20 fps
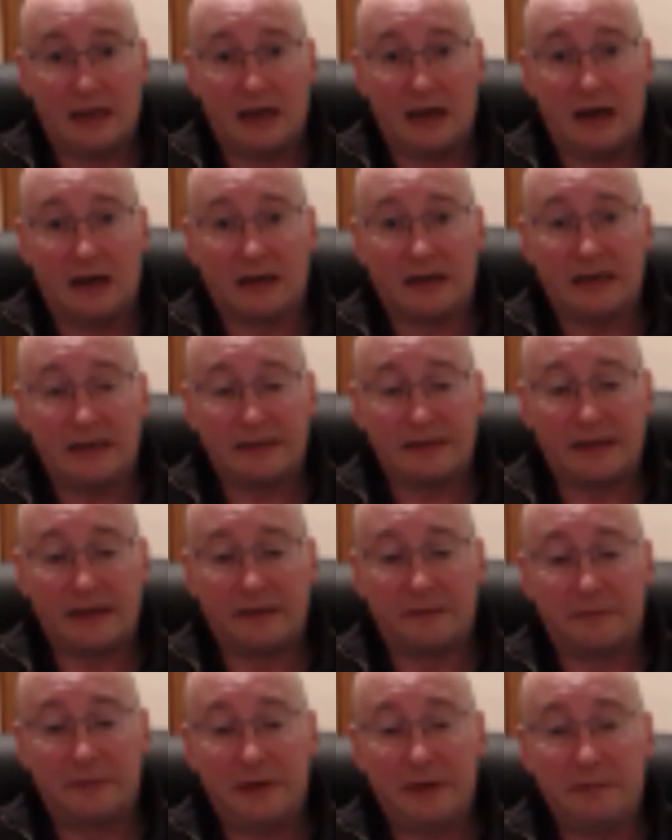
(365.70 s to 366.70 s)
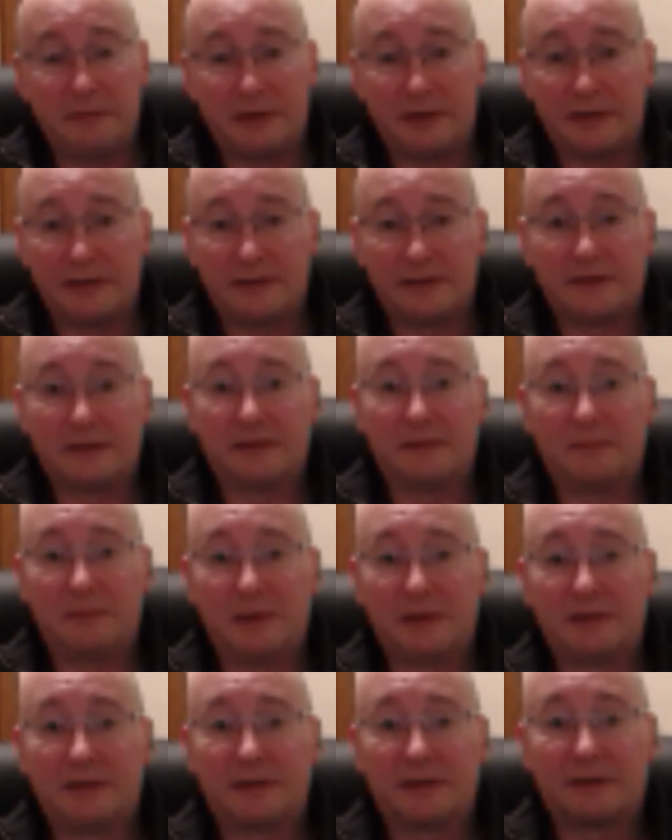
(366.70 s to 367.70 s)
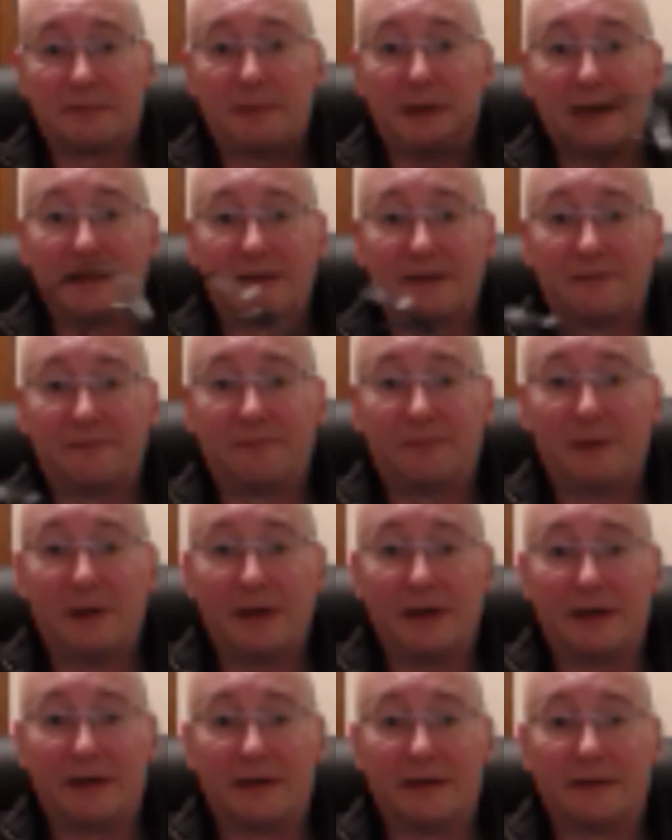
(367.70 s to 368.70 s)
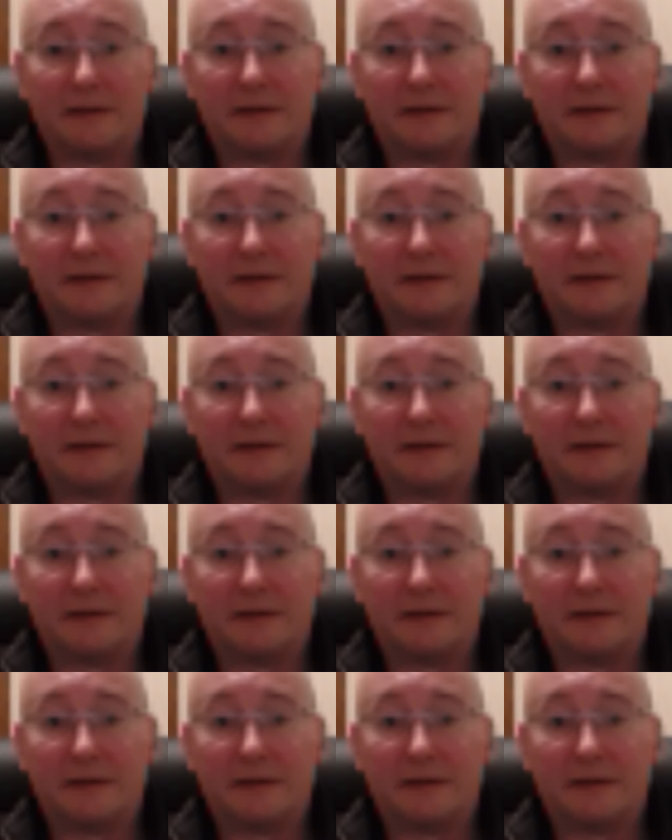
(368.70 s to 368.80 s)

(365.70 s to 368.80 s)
I guess at the moment this is the most expensive part